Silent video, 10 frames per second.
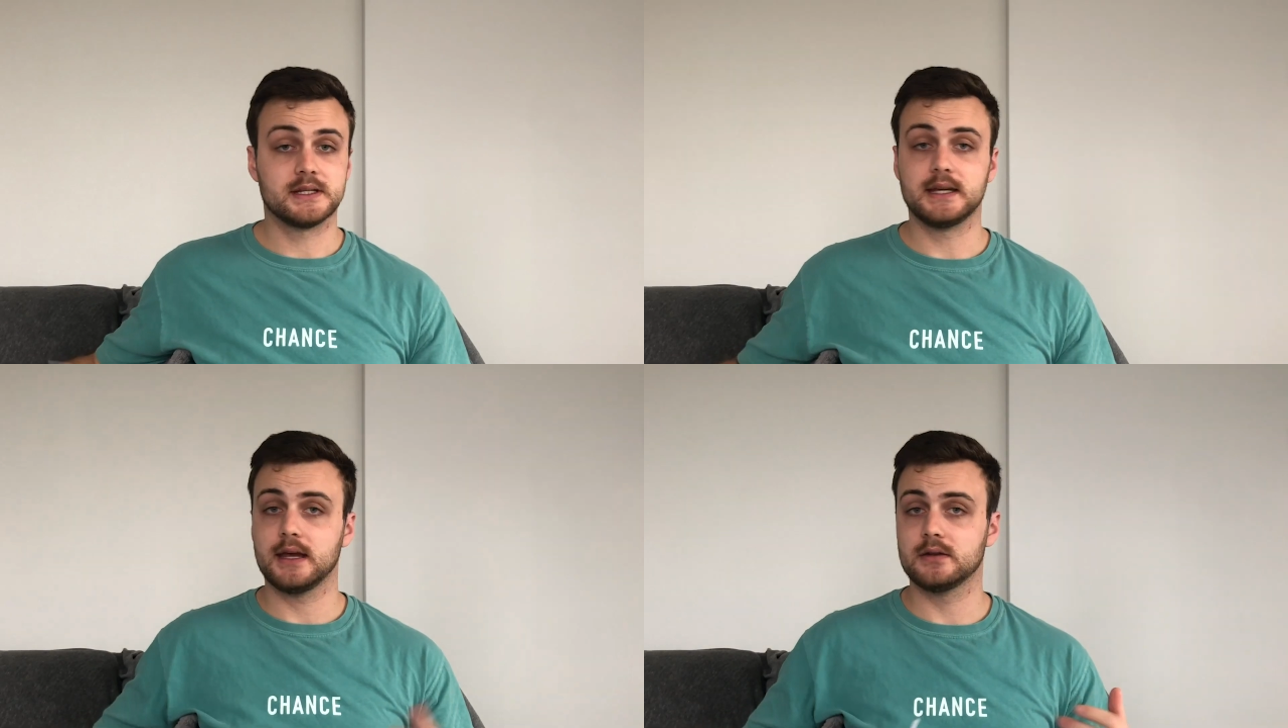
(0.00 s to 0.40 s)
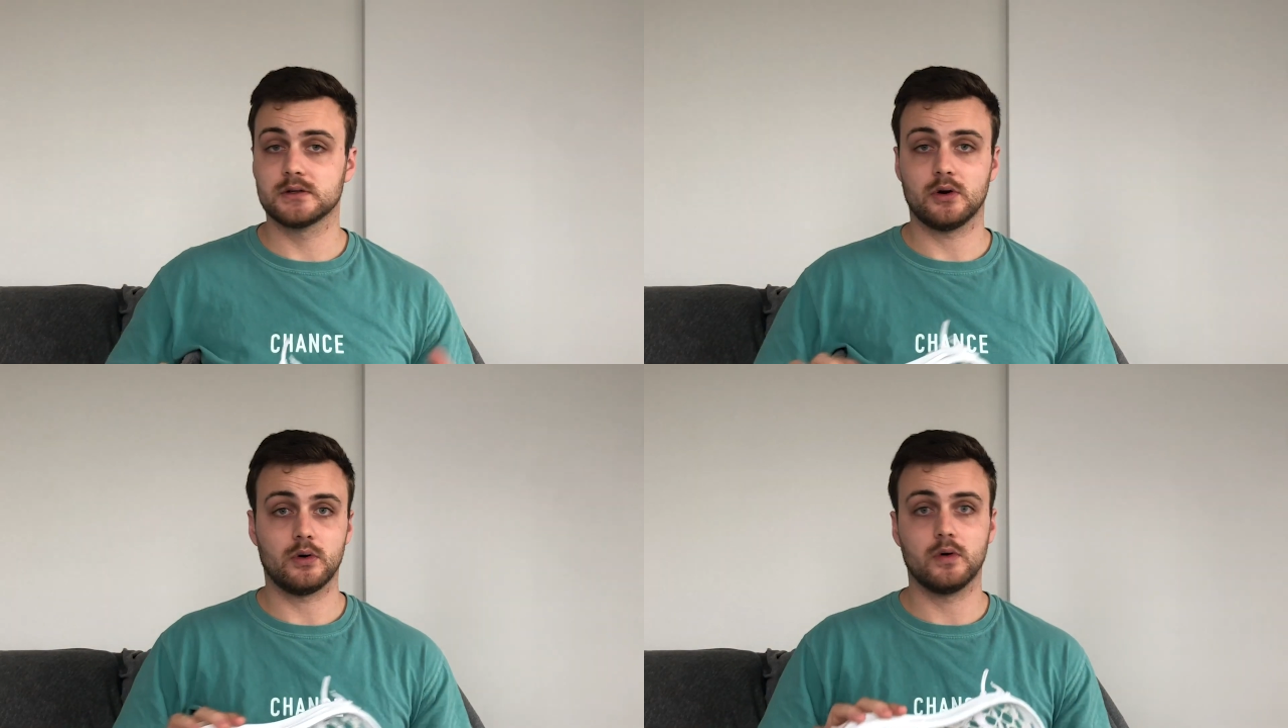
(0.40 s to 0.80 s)
again, there's a
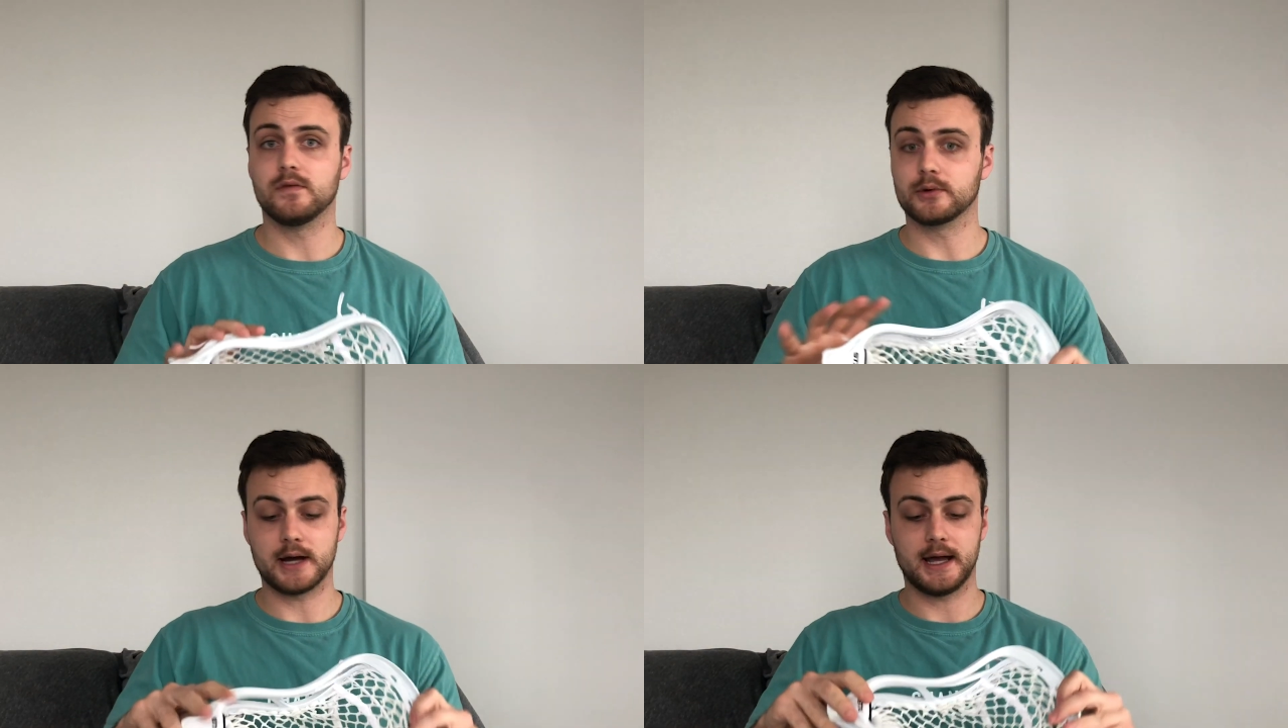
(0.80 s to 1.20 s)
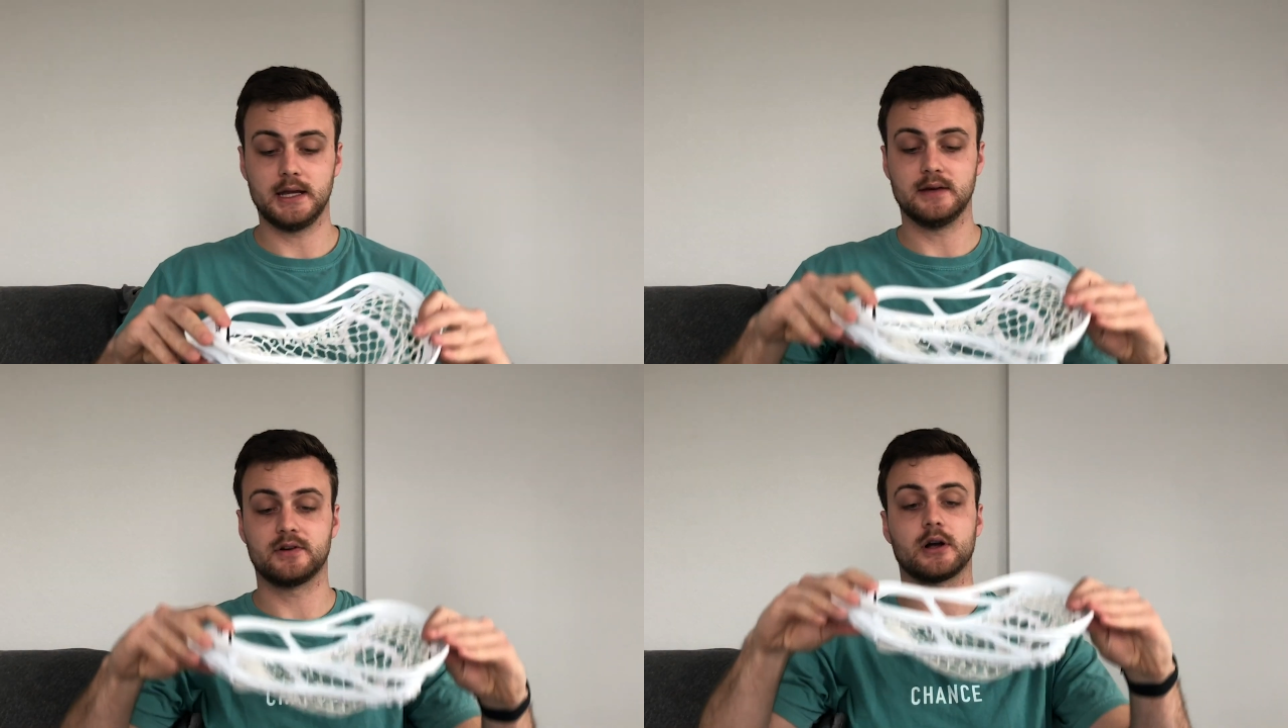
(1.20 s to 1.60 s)
whole
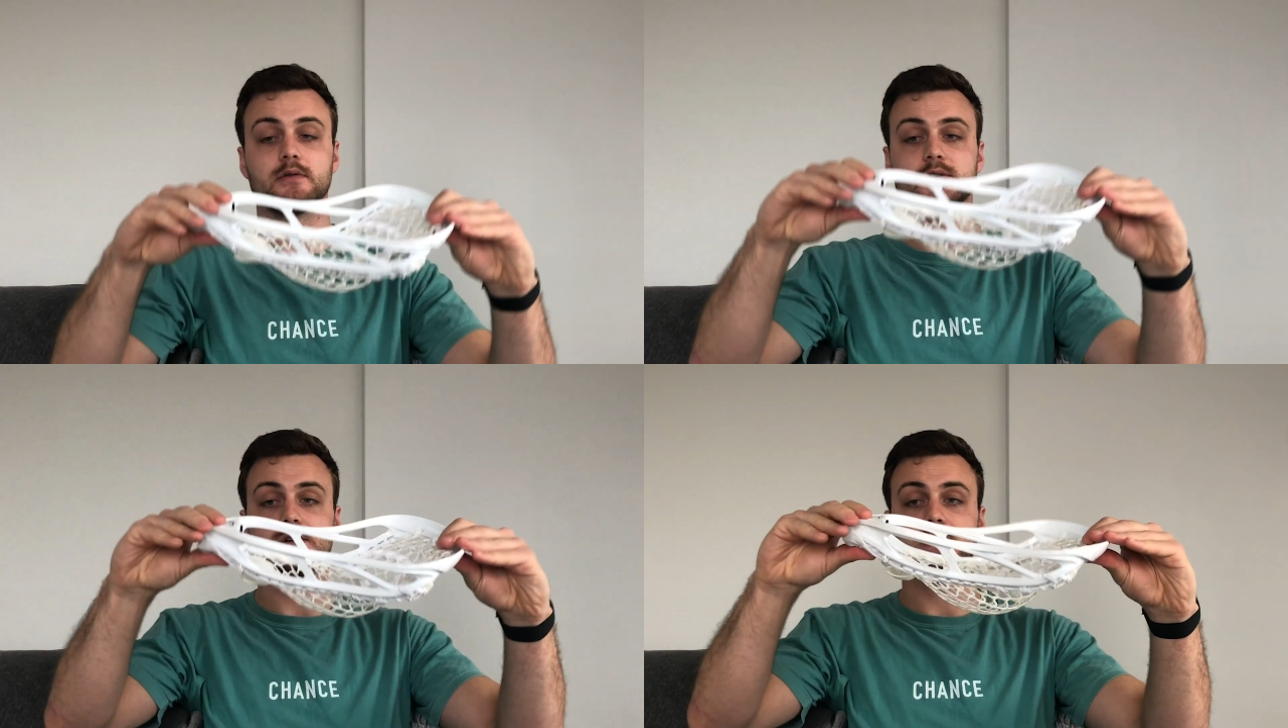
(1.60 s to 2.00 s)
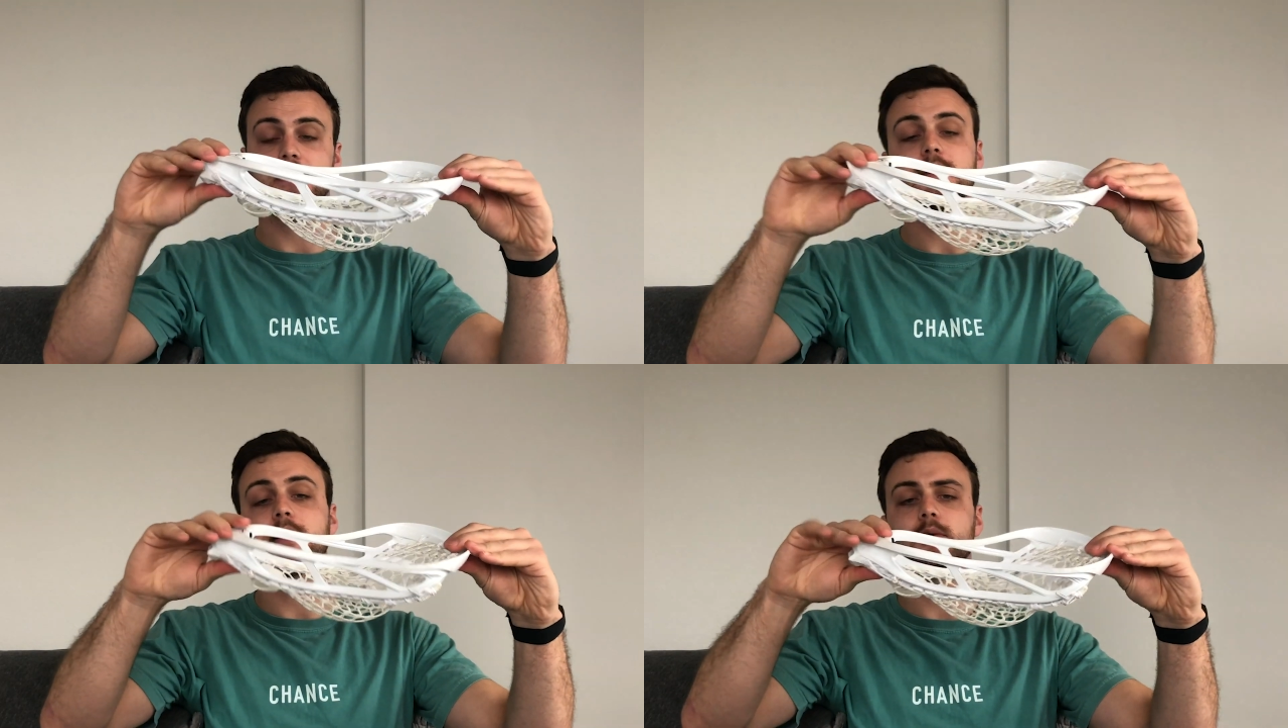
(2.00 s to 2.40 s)
variety of curvatures out there.